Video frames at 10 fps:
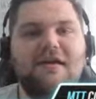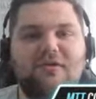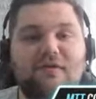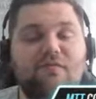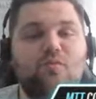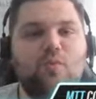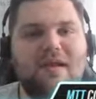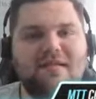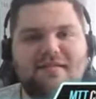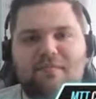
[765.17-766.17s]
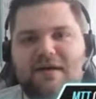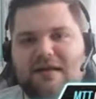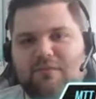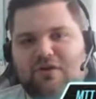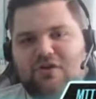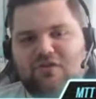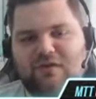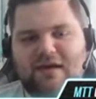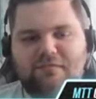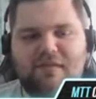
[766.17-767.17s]
even win some money, because
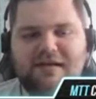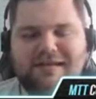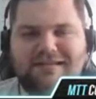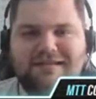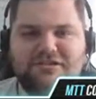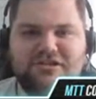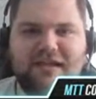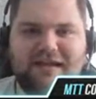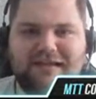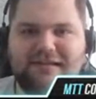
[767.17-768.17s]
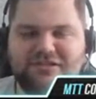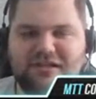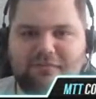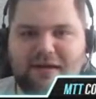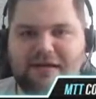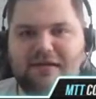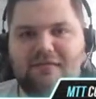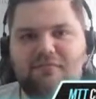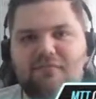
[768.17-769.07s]
you get additional money,